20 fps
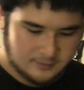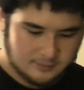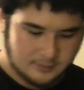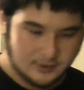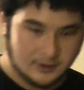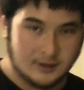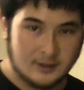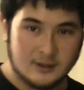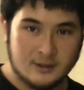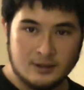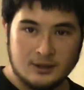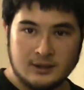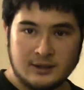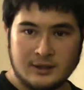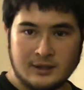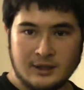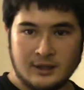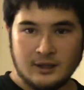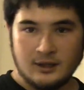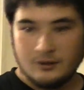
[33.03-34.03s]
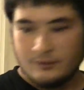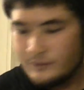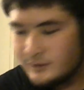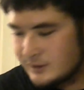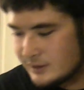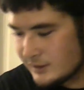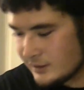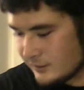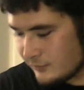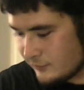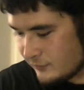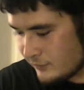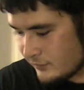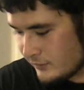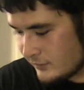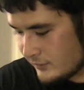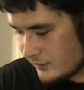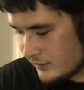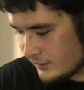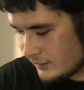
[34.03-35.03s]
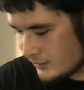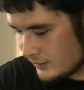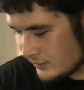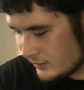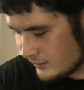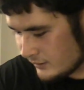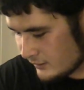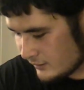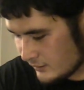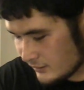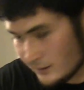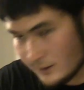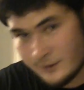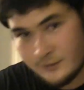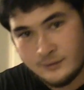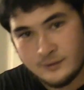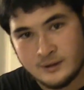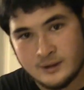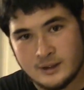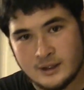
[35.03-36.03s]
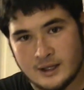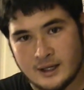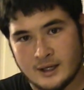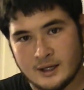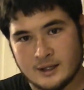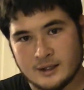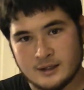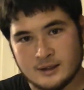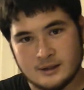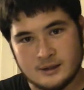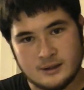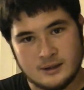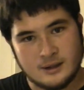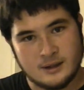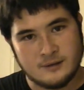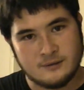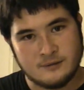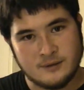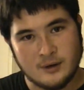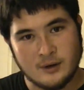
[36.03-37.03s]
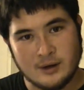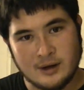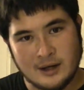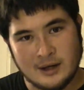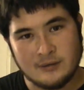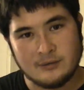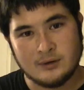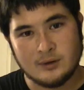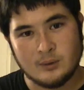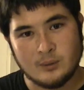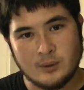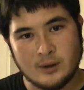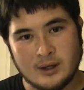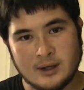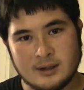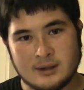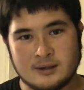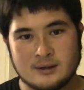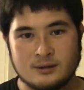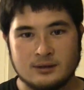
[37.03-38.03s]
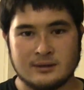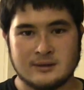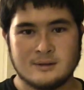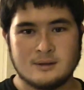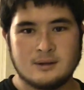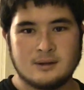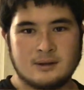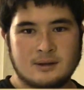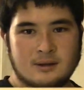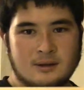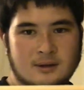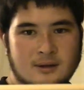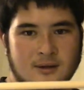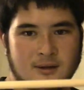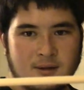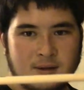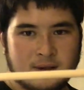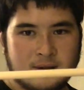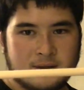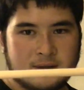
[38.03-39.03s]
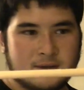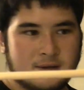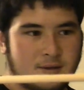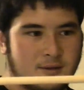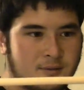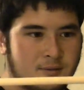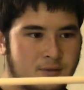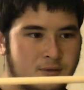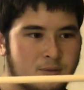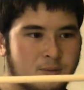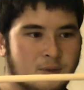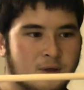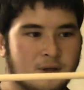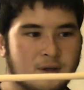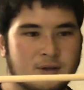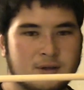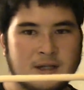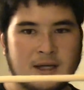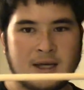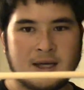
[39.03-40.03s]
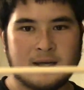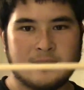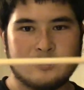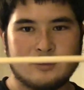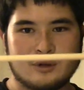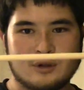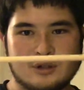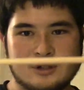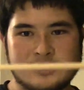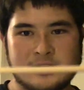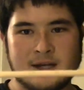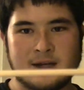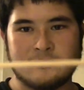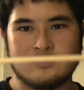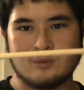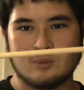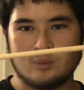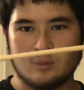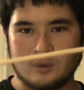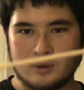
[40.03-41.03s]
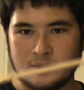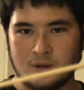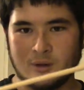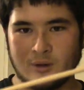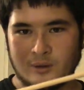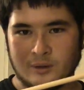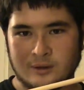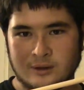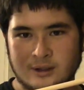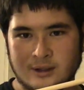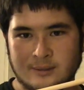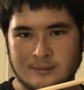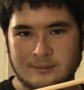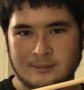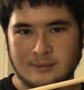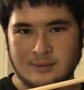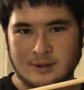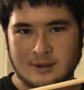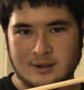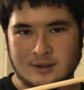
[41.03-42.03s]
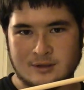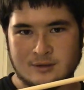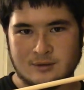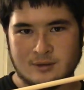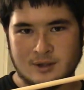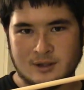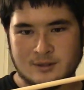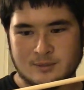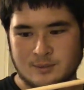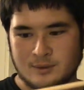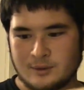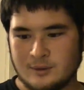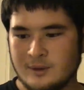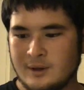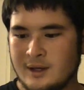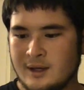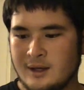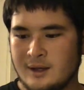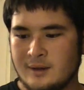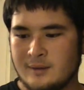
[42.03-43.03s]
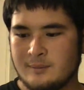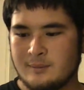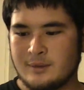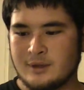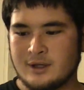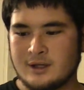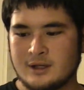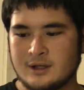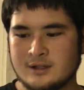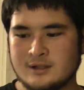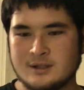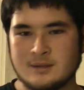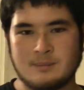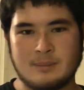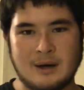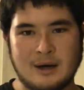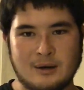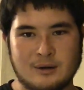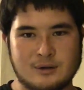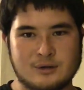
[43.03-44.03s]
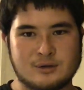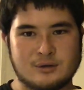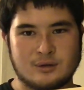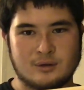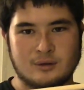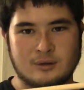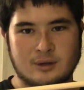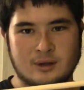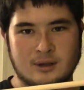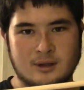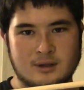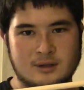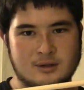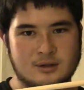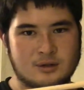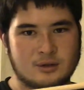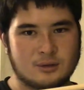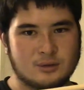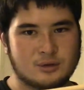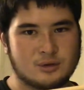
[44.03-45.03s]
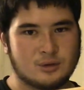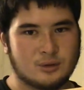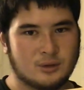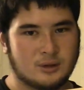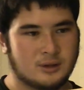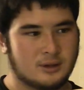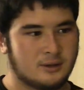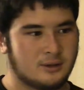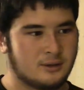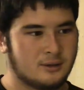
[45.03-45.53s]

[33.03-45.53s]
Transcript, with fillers: But even if, even at a very heavy weight, this smaller diameter shaft will hold up in this crossbow because the power stroke is so short.